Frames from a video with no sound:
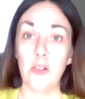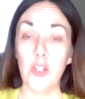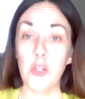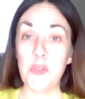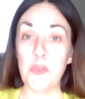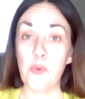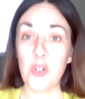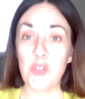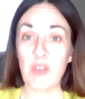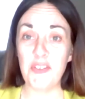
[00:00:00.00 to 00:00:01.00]
Luke was, of
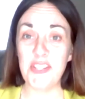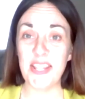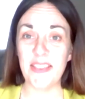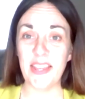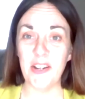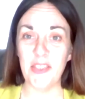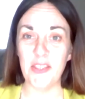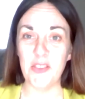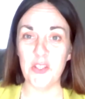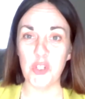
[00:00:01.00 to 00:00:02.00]
course, referencing there
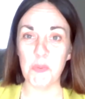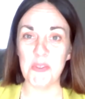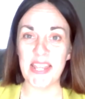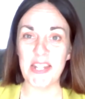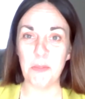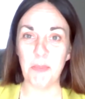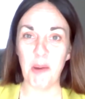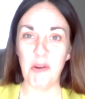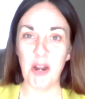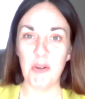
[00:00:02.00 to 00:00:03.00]
the John Smith Centre
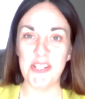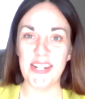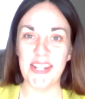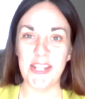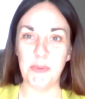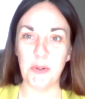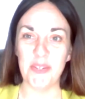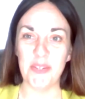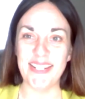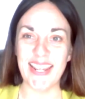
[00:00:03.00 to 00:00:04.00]
Power Hour series, where
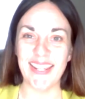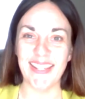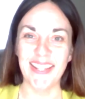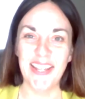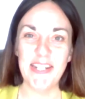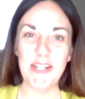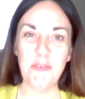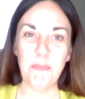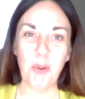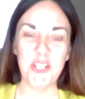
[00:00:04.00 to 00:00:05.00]
we take
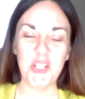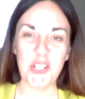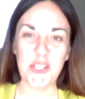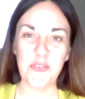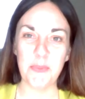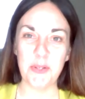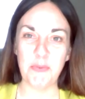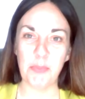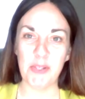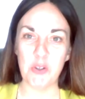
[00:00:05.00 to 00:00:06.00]
different politicians from
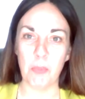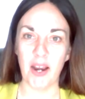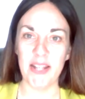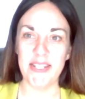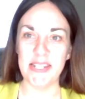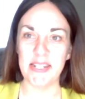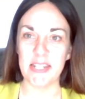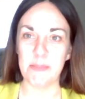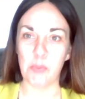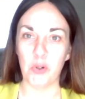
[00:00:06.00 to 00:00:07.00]
different political parties and
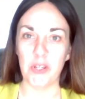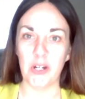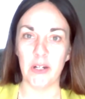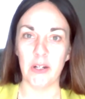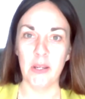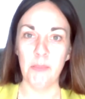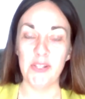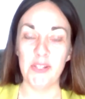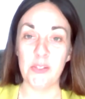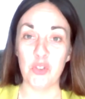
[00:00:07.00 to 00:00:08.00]
explore their
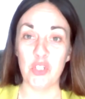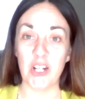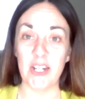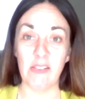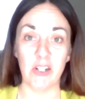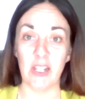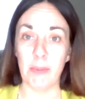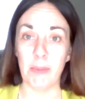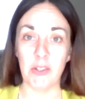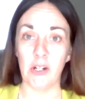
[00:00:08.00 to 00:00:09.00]
political journey, learning
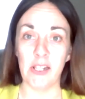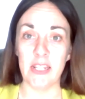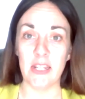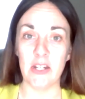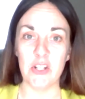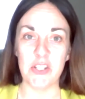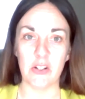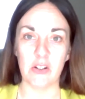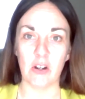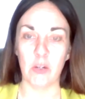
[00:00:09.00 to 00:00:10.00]
about their early years, their
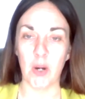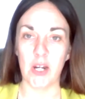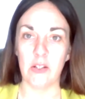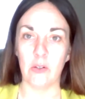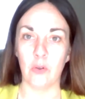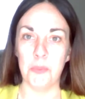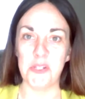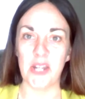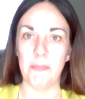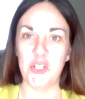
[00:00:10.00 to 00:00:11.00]
current work and their hopes
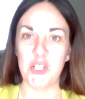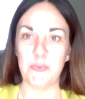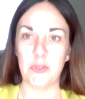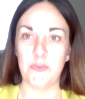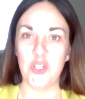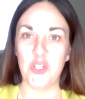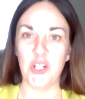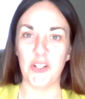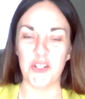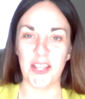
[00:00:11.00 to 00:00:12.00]
and ambitions for the future.
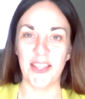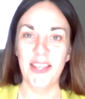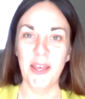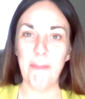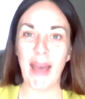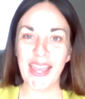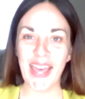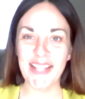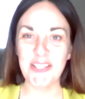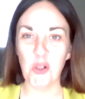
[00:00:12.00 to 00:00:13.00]
There's a back
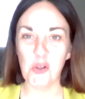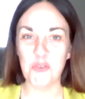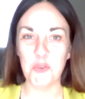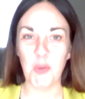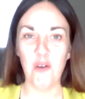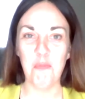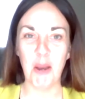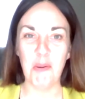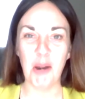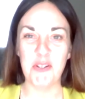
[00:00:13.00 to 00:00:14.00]
catalogue of 12
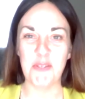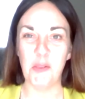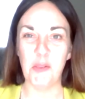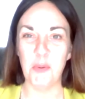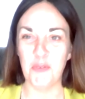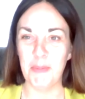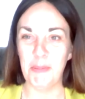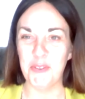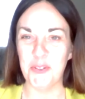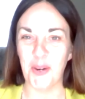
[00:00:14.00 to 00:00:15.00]
Power Hours available for
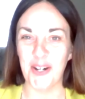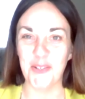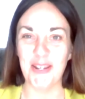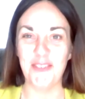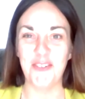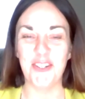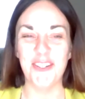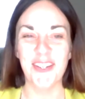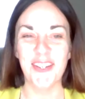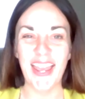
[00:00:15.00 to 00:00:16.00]
people to work their way
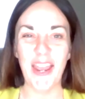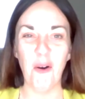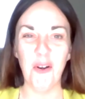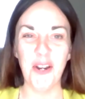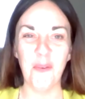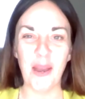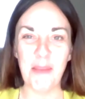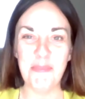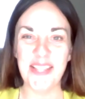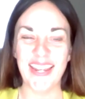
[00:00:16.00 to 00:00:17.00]
through on our
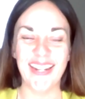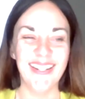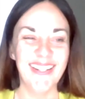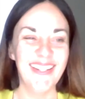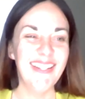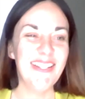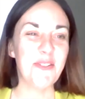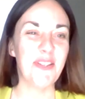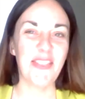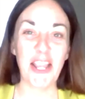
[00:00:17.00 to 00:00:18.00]
website.
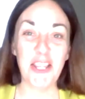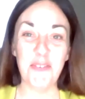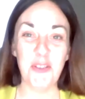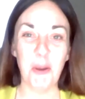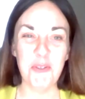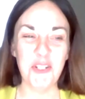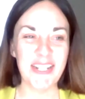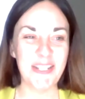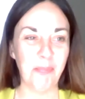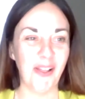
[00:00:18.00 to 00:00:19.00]
So thank you for the opportunity
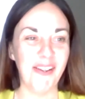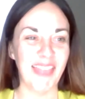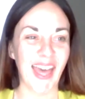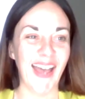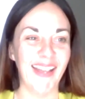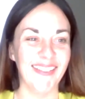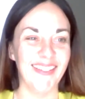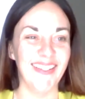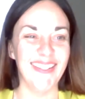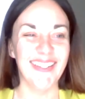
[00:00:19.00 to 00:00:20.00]
to plug that,
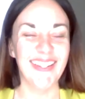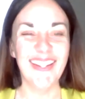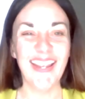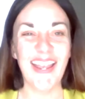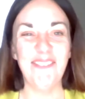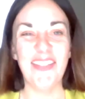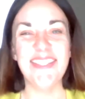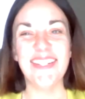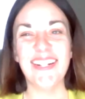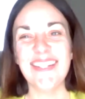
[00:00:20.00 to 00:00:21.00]
Luke.
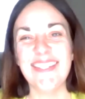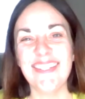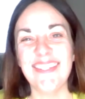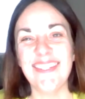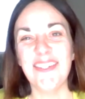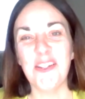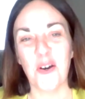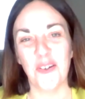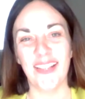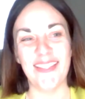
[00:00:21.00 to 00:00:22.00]
Turning to you,
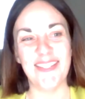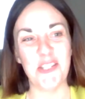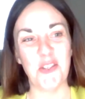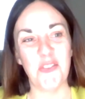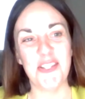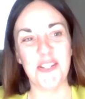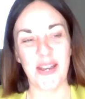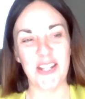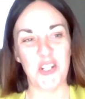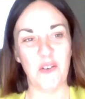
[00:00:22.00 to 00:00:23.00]
Conleth, just on this
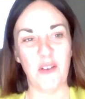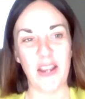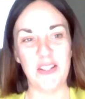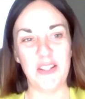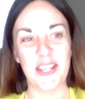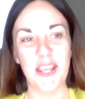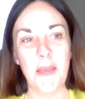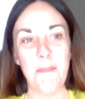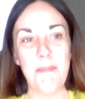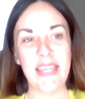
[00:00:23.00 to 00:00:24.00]
question around
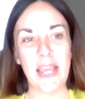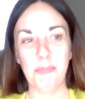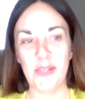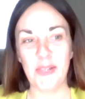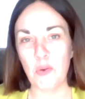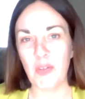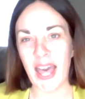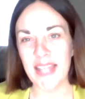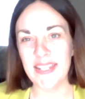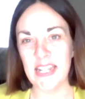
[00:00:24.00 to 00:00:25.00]
making political
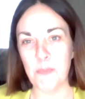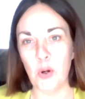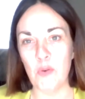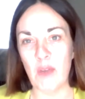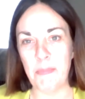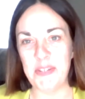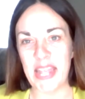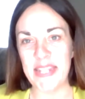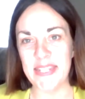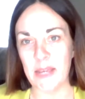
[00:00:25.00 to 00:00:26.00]
candidates more
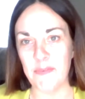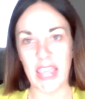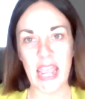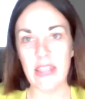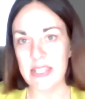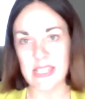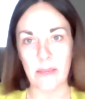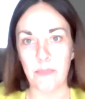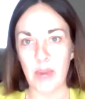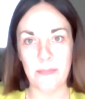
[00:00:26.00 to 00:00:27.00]
representative. Again, this is a
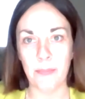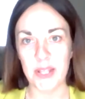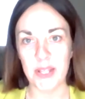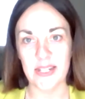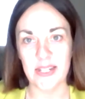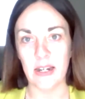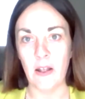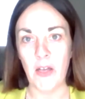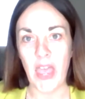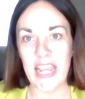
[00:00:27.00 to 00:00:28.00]
bread and butter
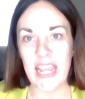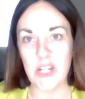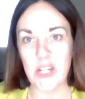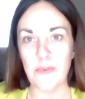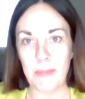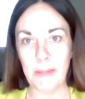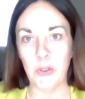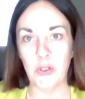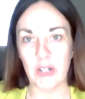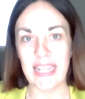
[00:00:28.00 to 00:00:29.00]
issue for people
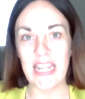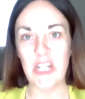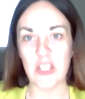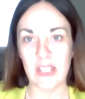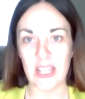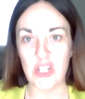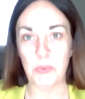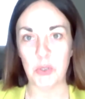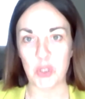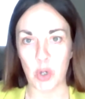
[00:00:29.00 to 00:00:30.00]
who are engaged in the issues
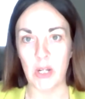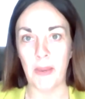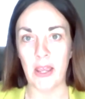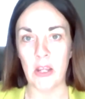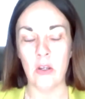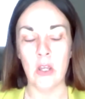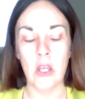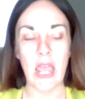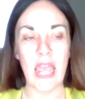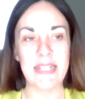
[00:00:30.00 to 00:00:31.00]
we're talking about
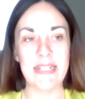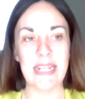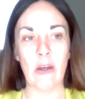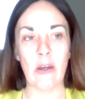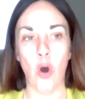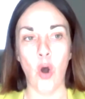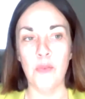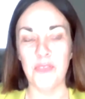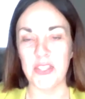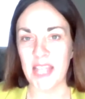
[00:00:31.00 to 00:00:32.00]
today all
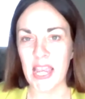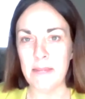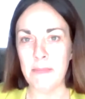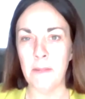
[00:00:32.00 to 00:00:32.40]
of the time.